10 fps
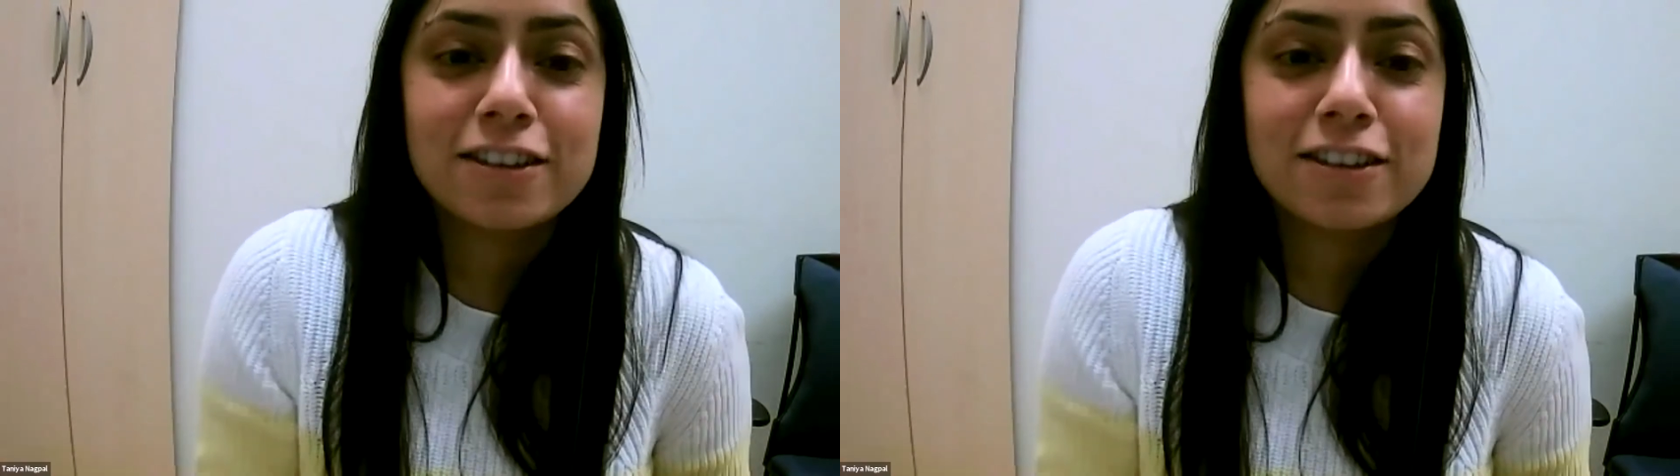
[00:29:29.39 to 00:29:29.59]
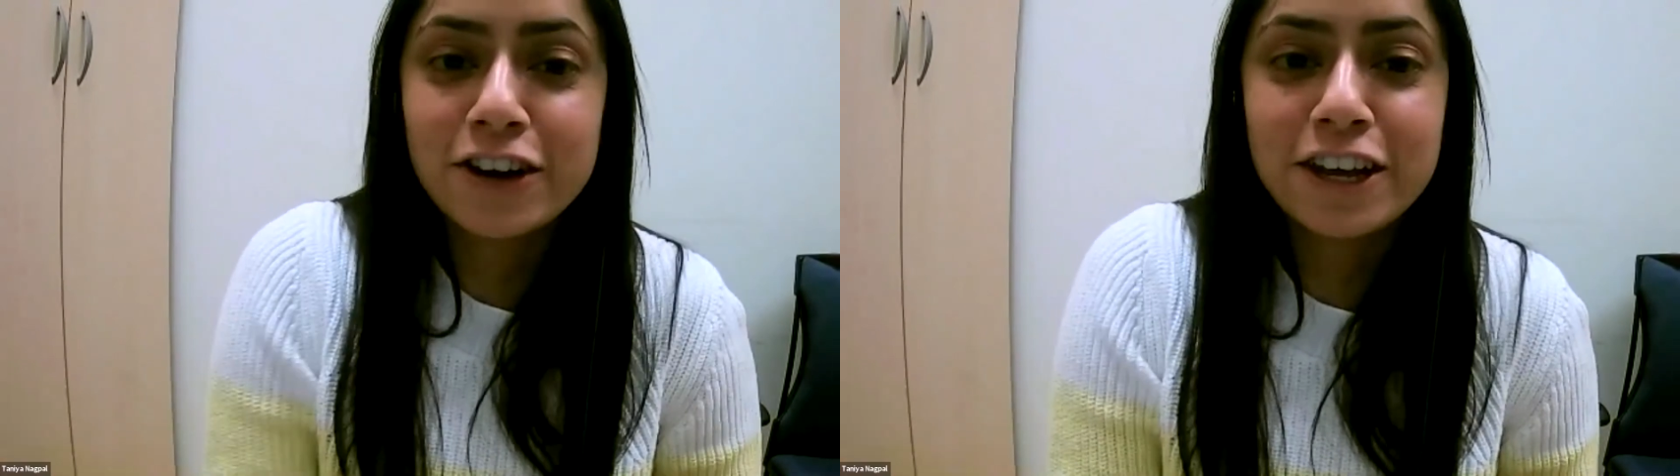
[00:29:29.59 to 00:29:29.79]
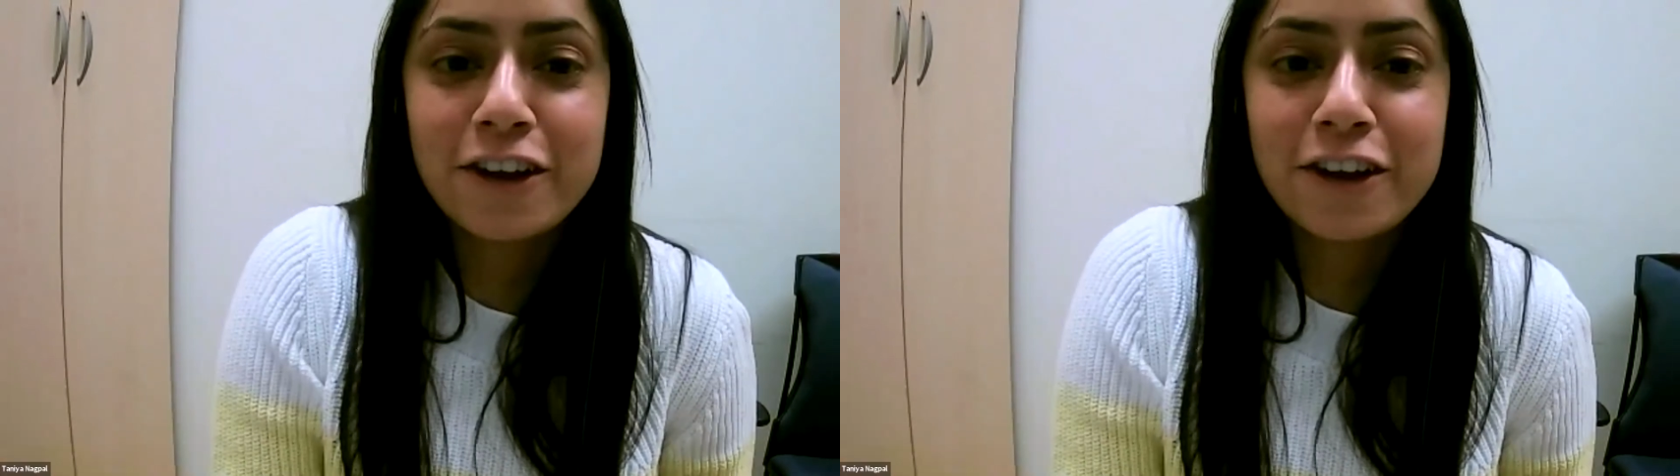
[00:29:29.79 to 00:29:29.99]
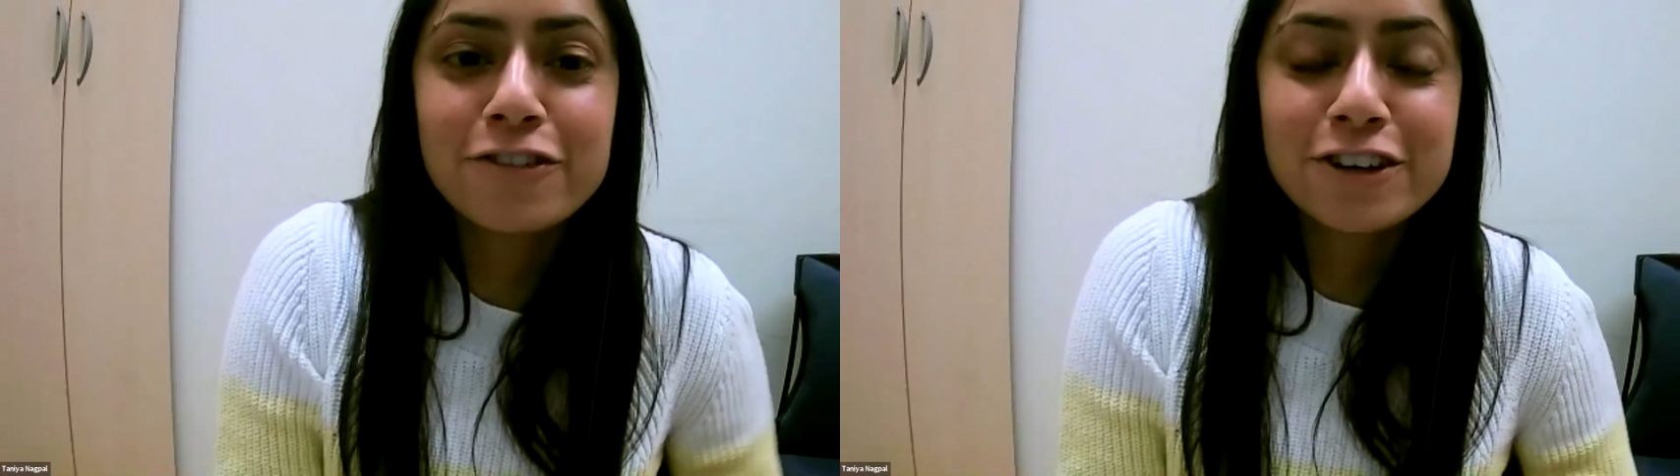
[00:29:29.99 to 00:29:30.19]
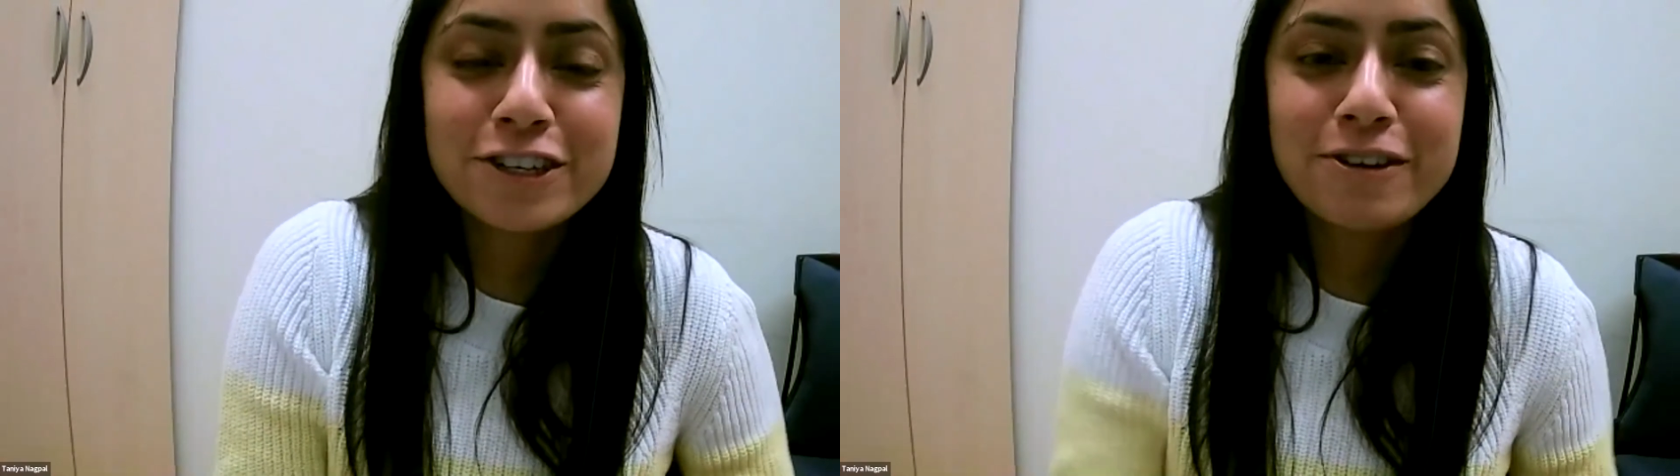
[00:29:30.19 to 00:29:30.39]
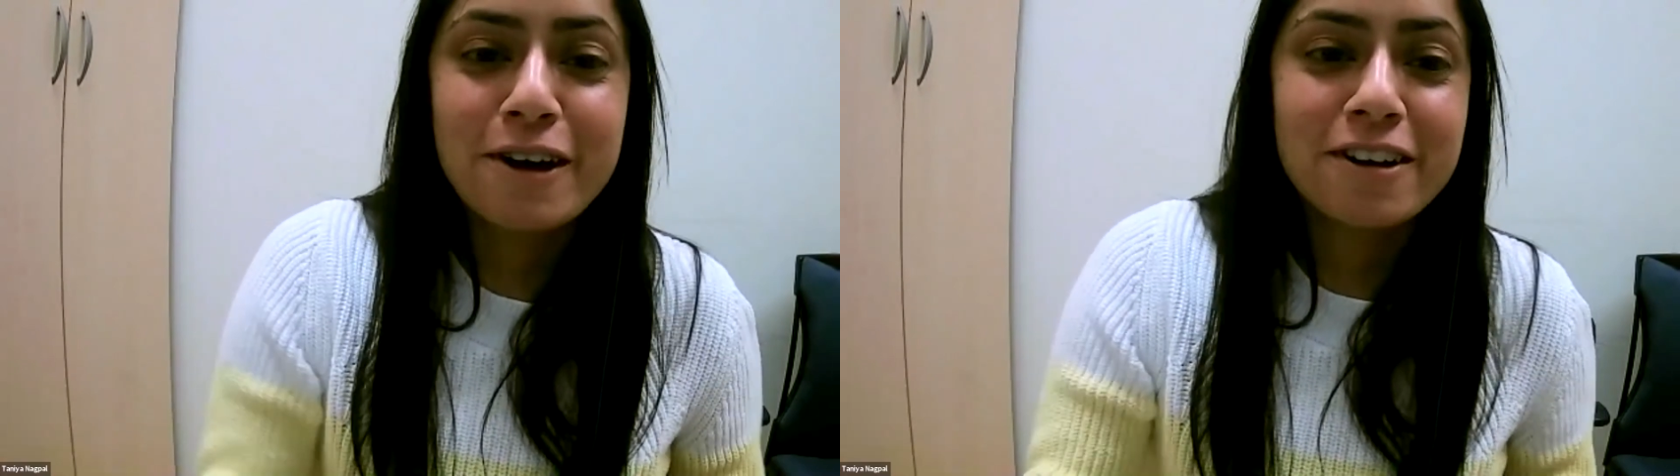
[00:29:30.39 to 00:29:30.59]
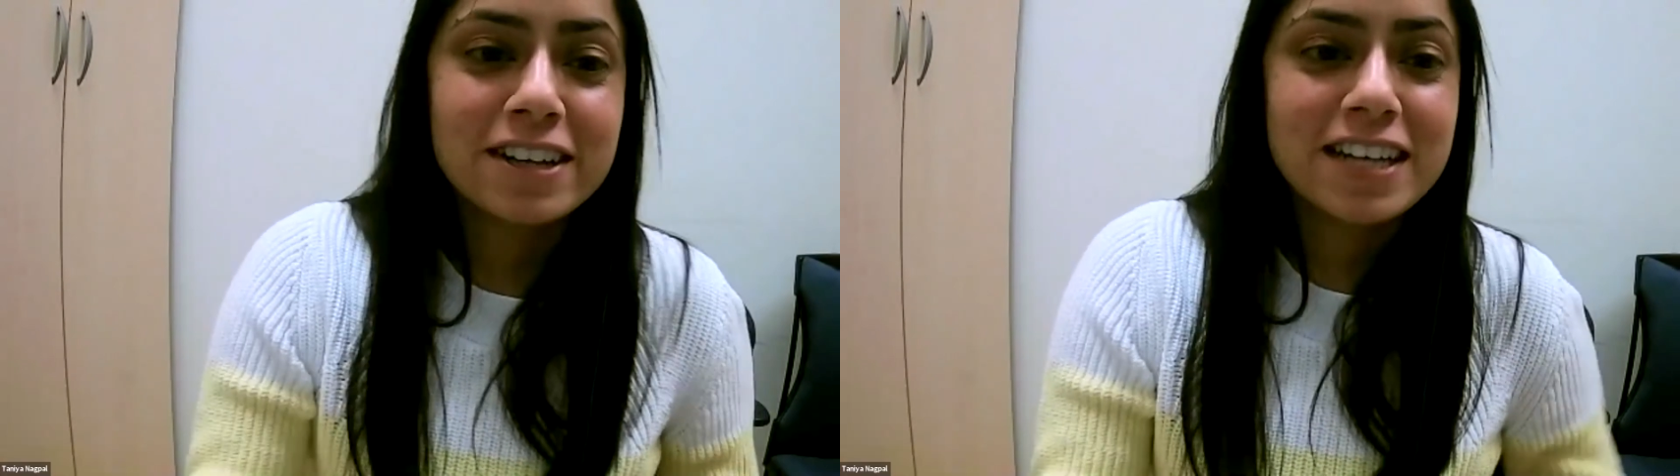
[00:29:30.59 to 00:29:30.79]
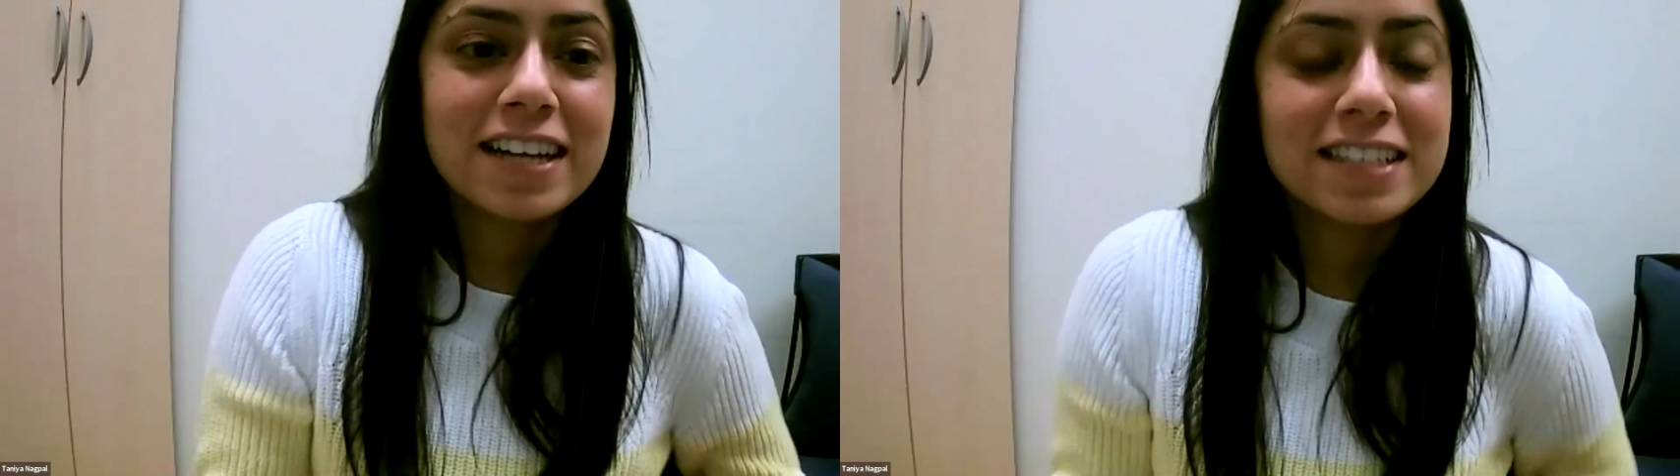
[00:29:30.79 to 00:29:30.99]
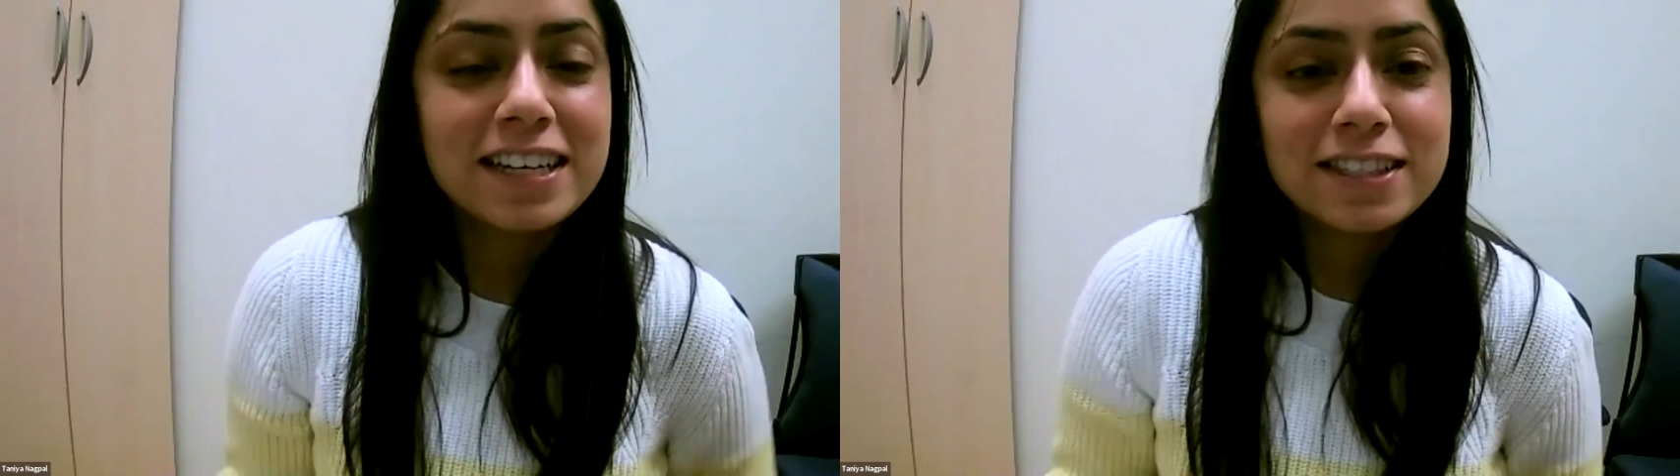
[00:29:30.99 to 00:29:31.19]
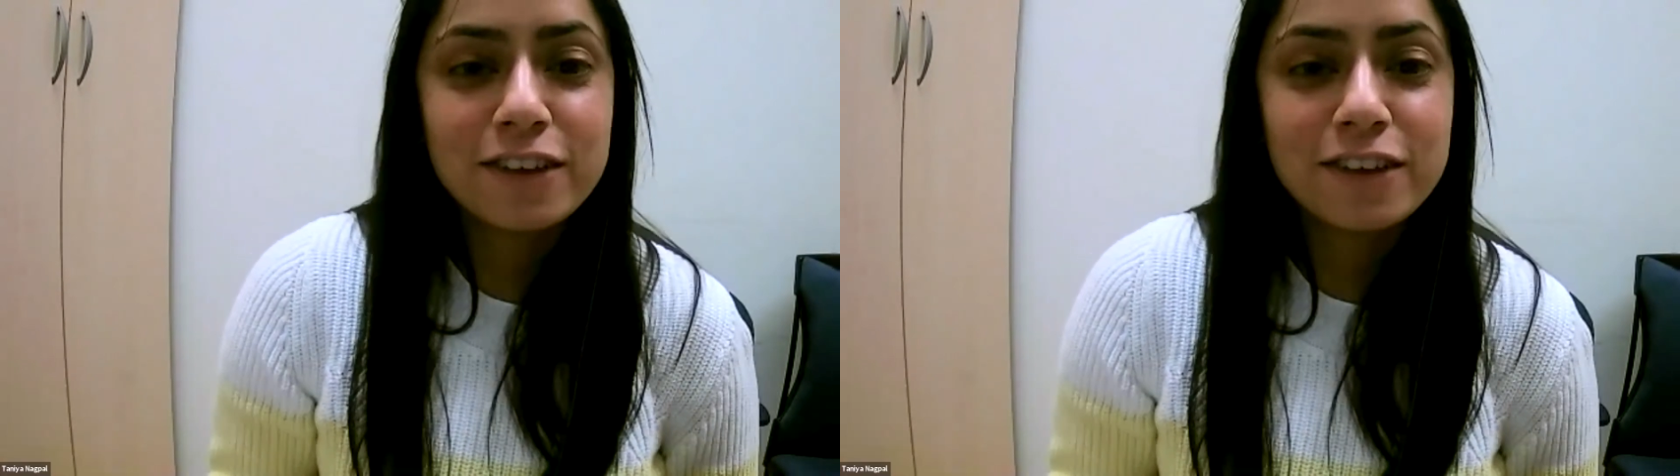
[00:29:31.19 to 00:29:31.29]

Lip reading: turning it over to our attendees.